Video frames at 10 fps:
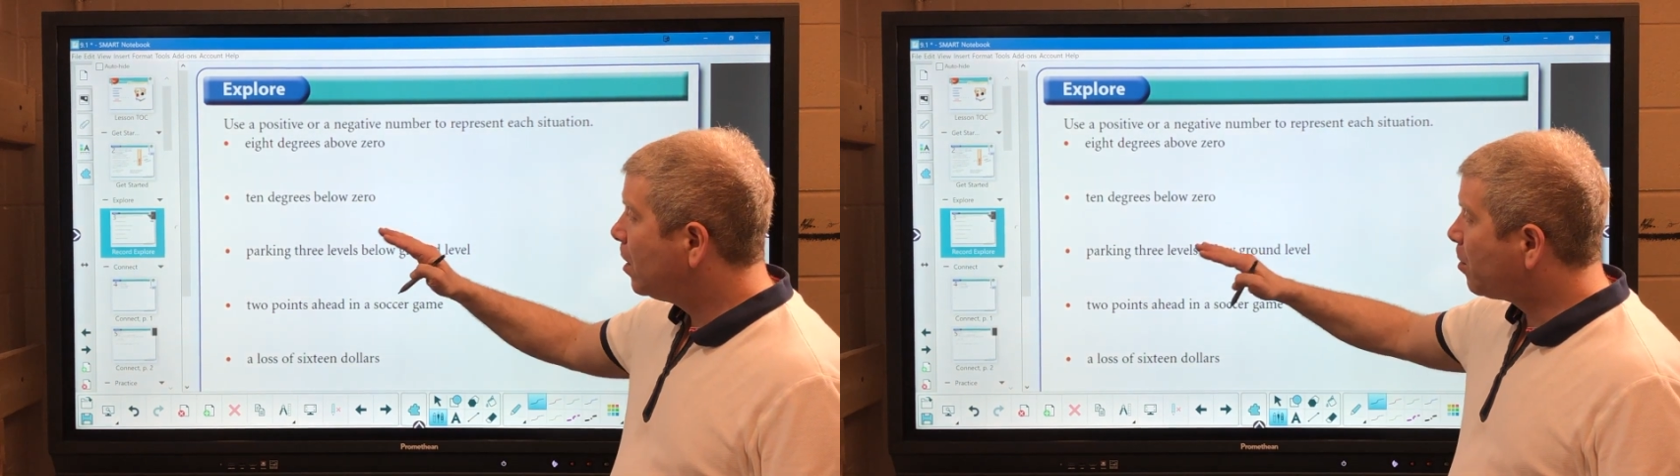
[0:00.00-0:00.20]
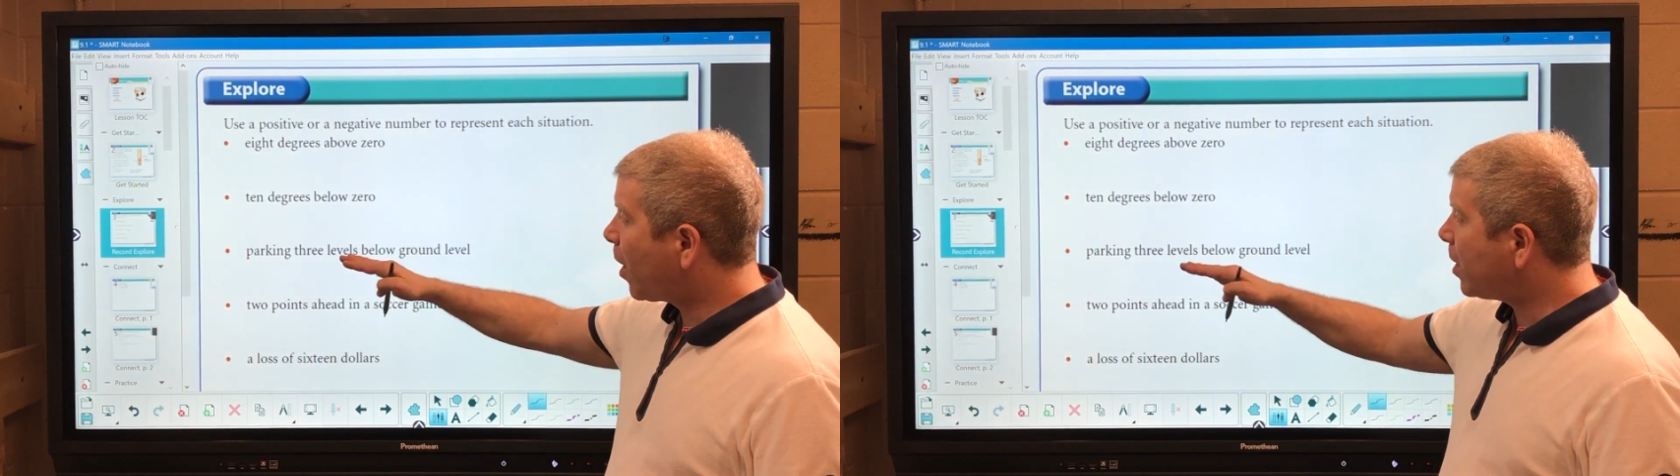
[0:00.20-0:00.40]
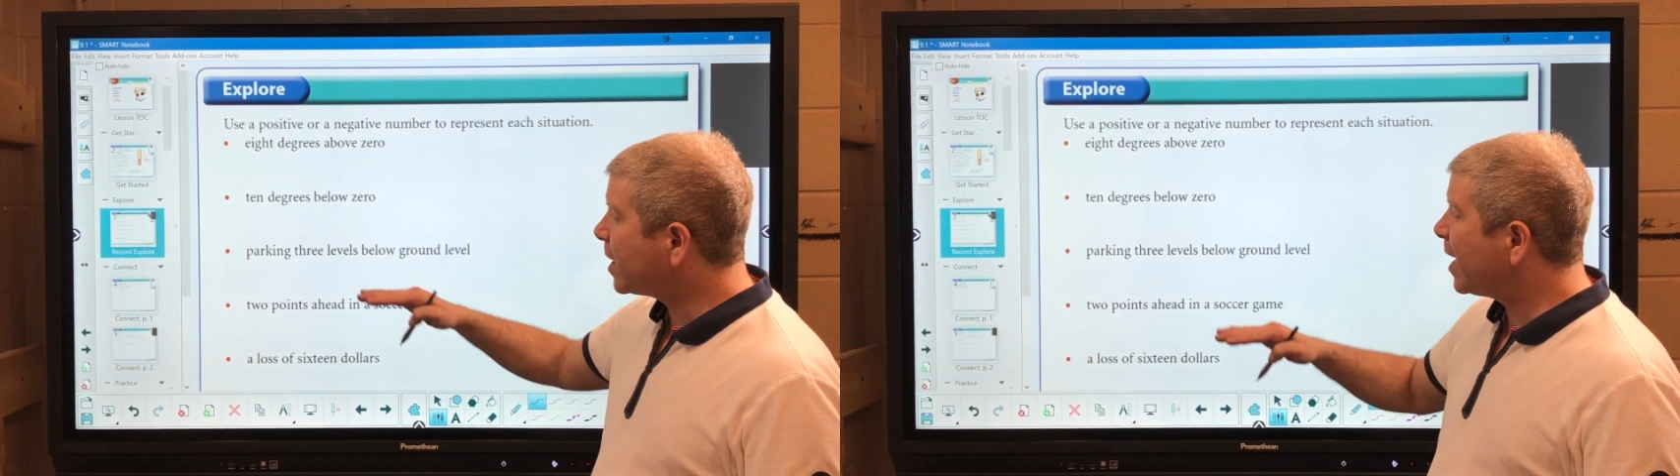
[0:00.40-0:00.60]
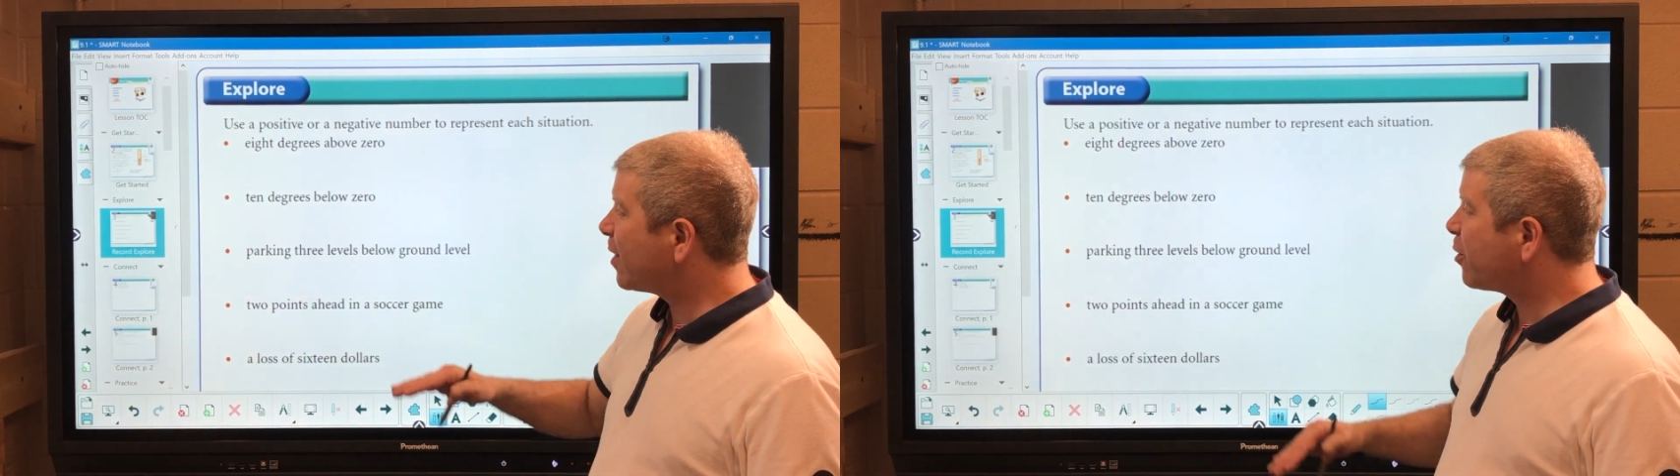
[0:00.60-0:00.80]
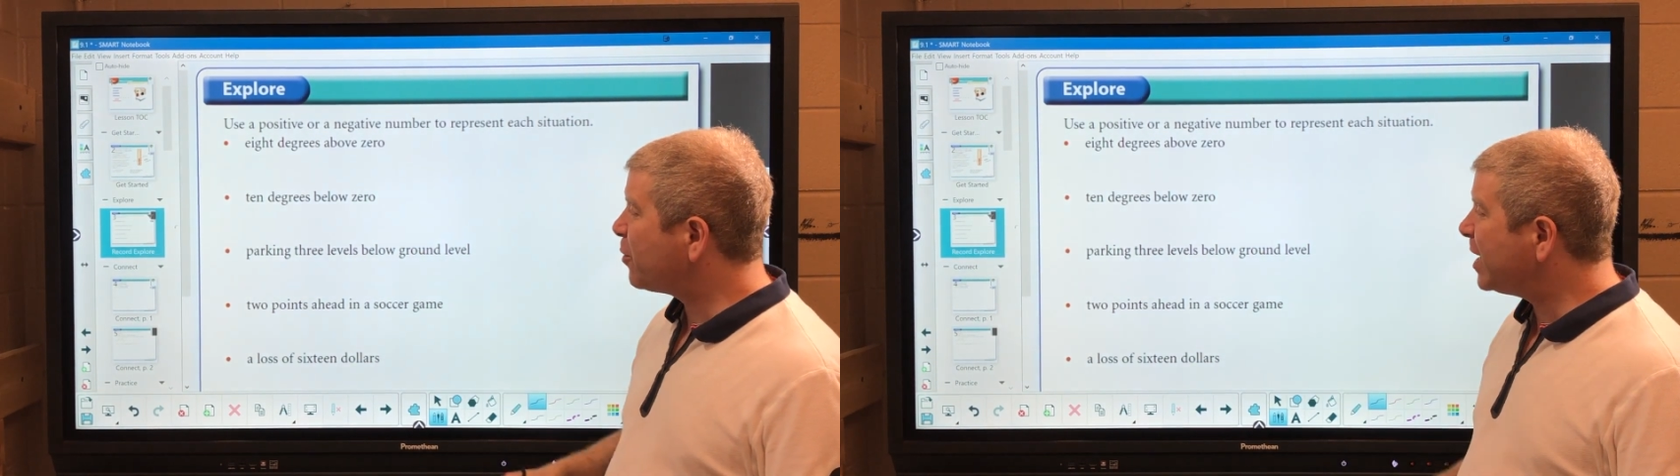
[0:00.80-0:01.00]
parking
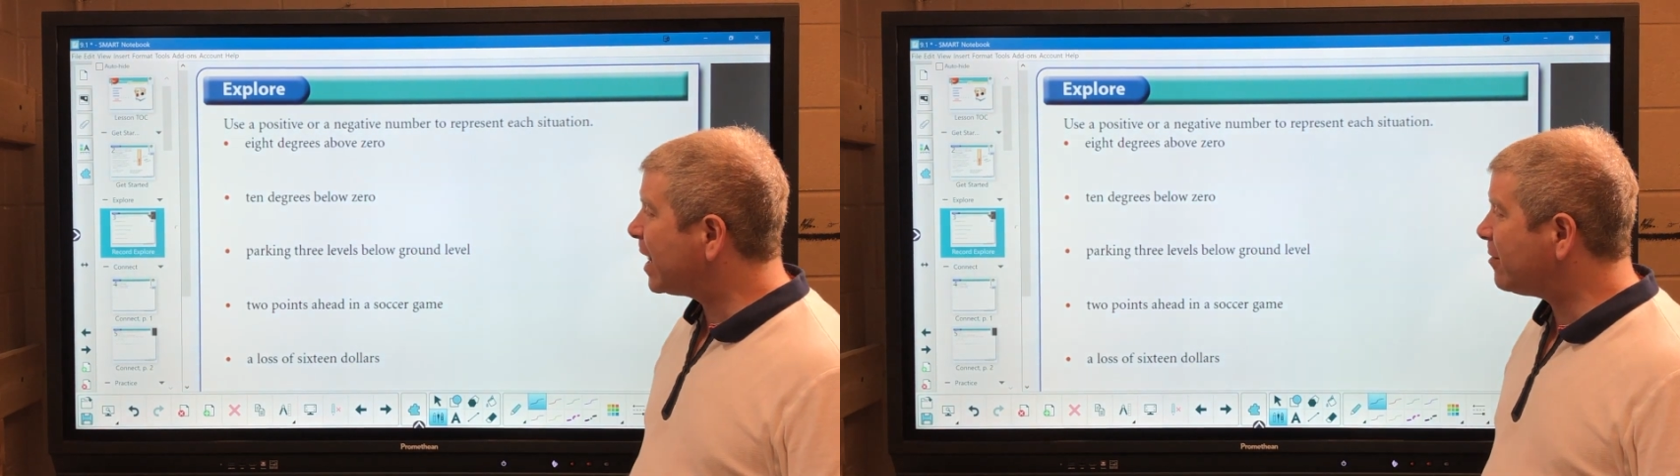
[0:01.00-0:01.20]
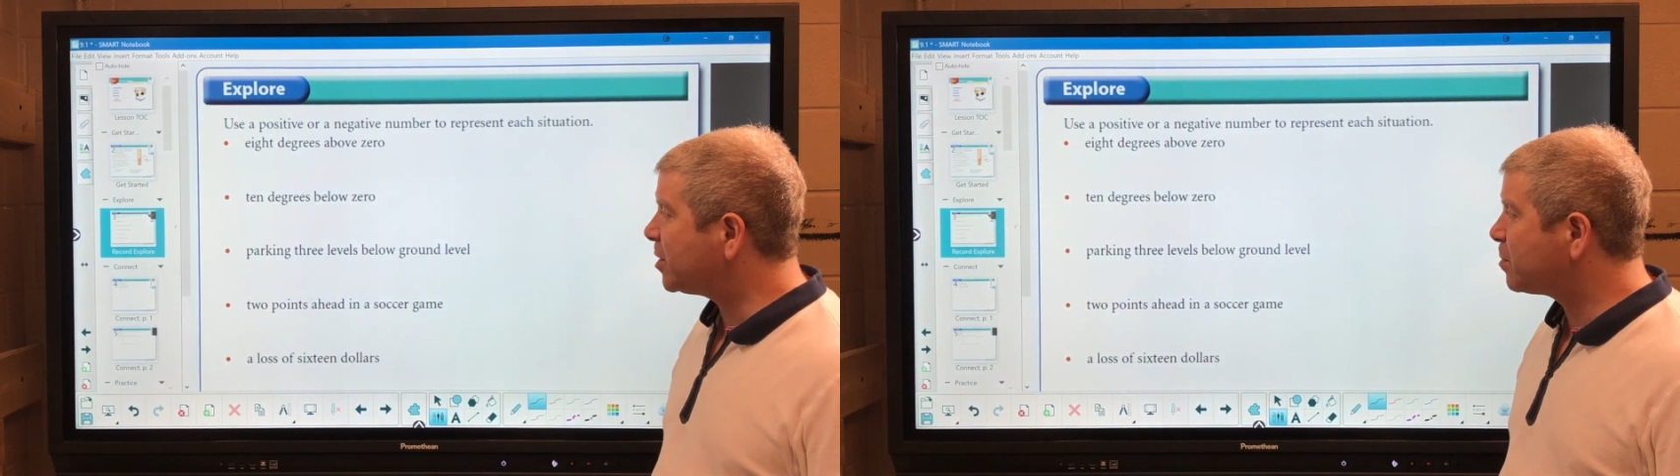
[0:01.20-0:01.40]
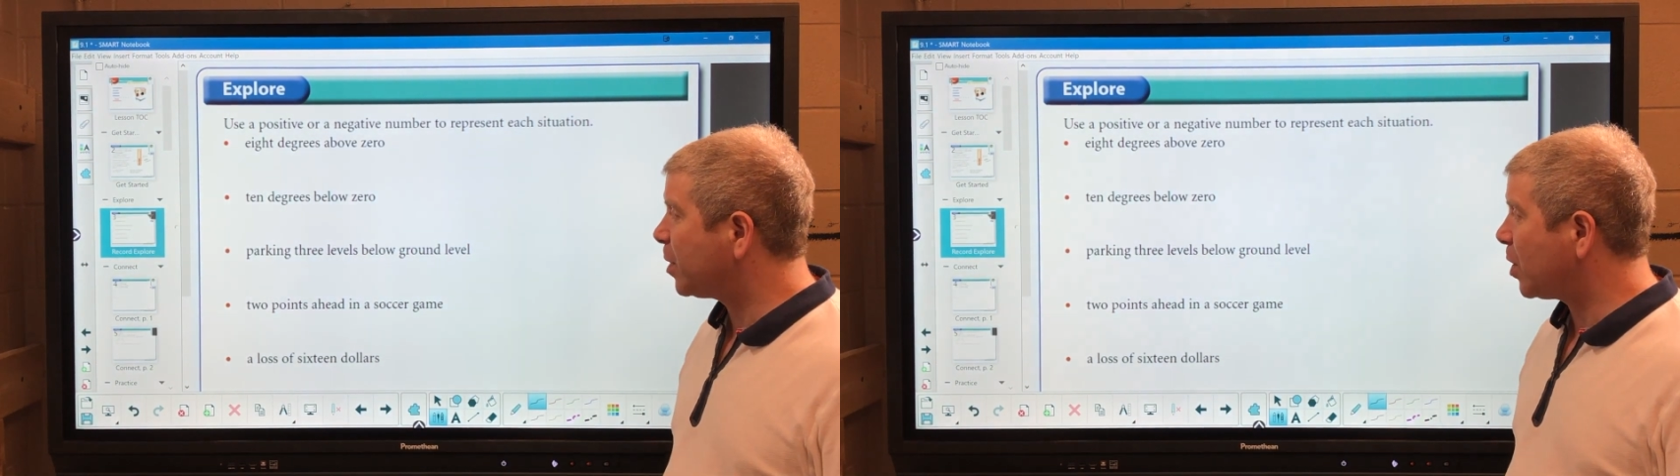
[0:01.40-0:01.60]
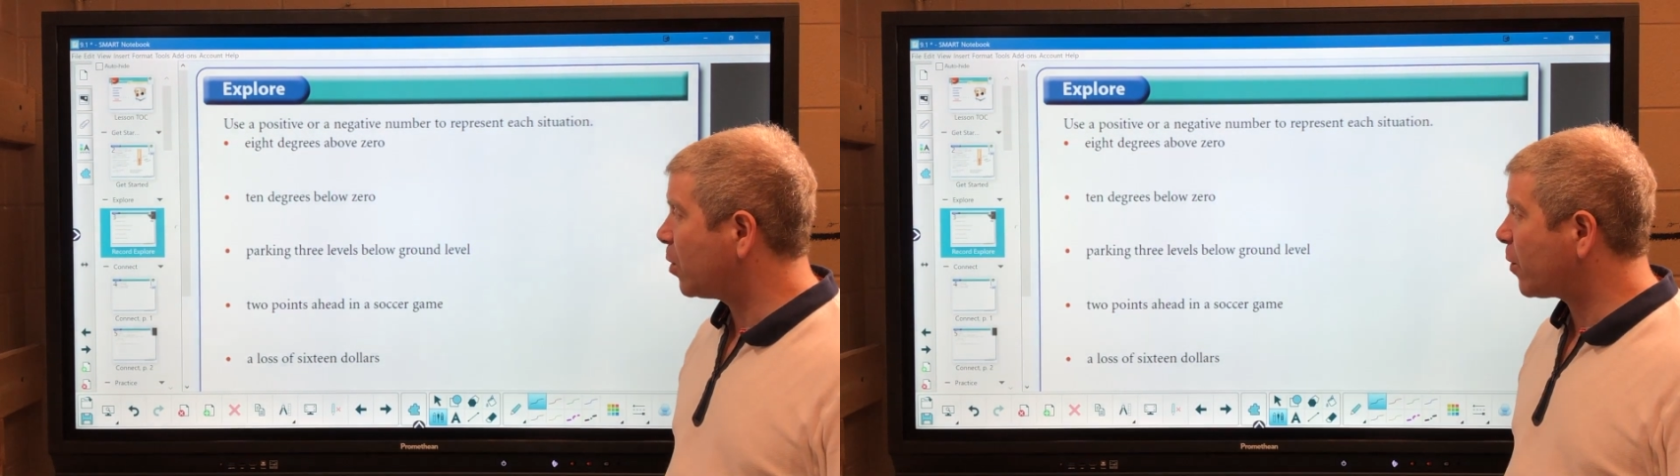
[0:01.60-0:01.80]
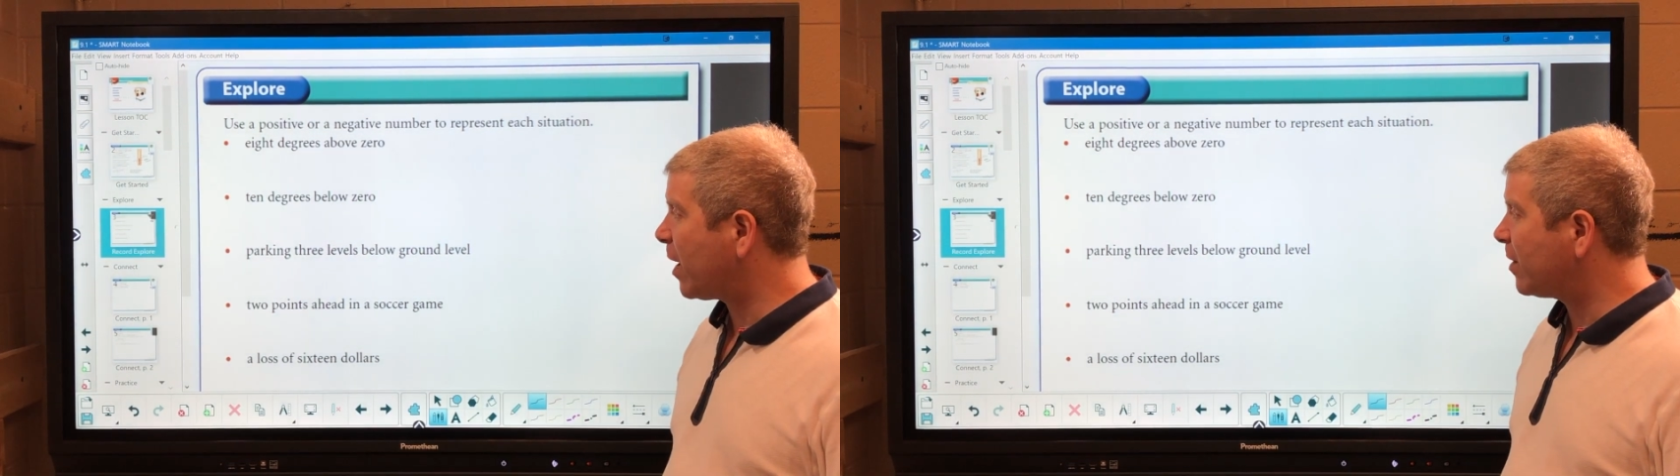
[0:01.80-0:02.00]
3 levels below
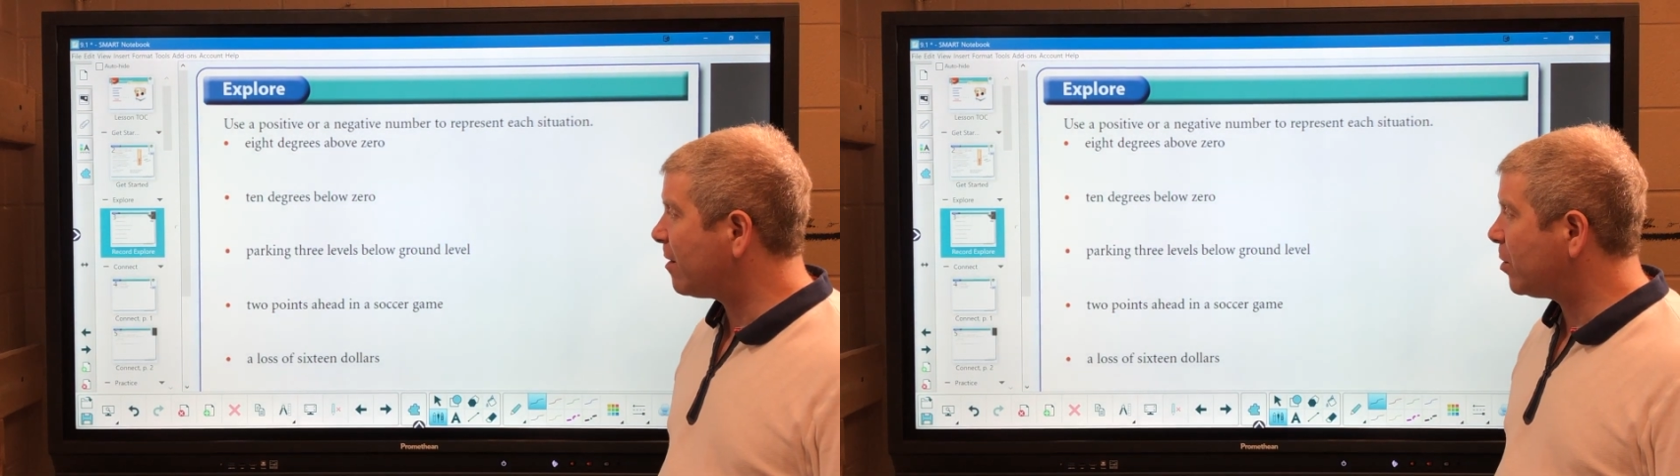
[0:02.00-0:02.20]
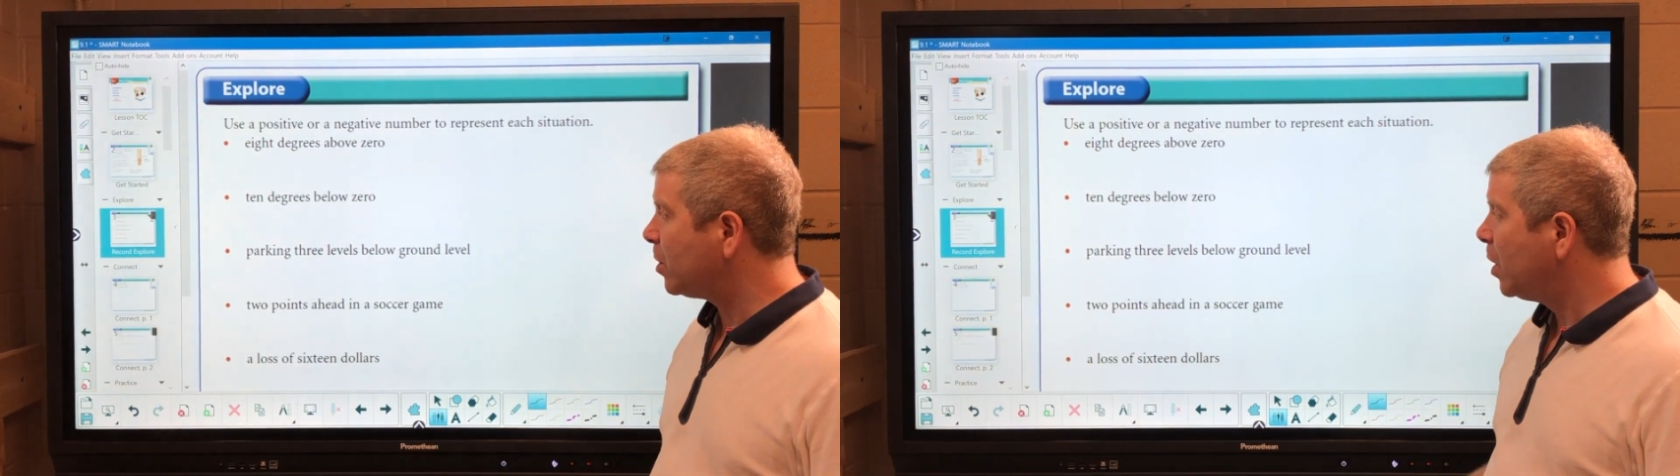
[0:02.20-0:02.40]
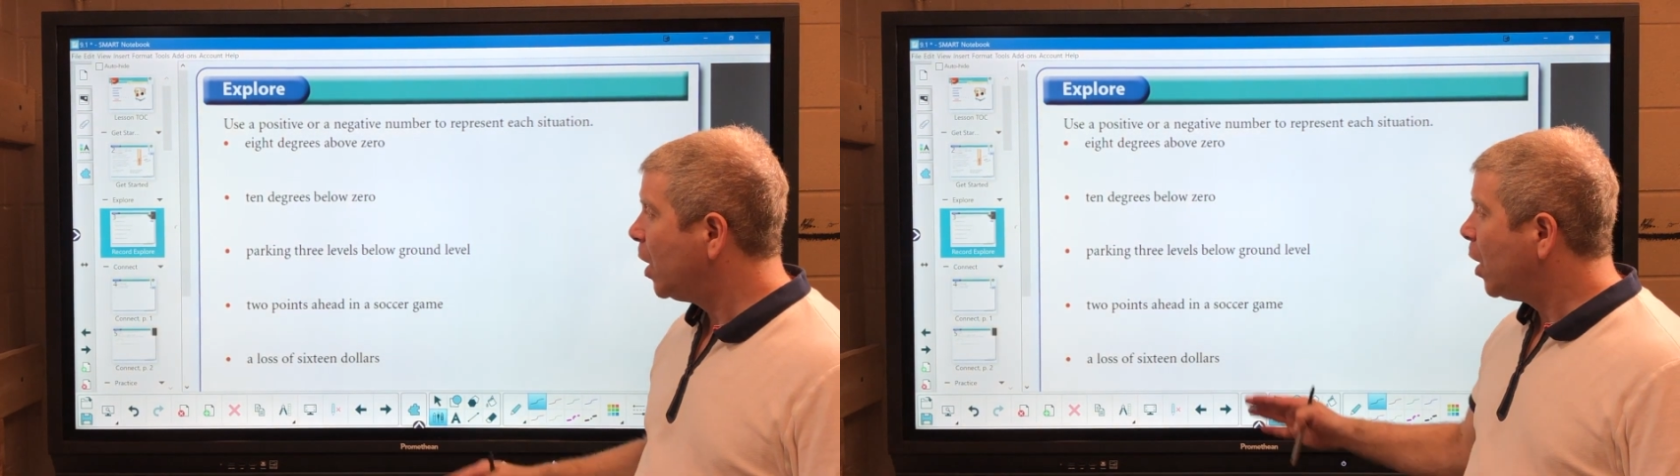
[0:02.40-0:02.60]
ground level,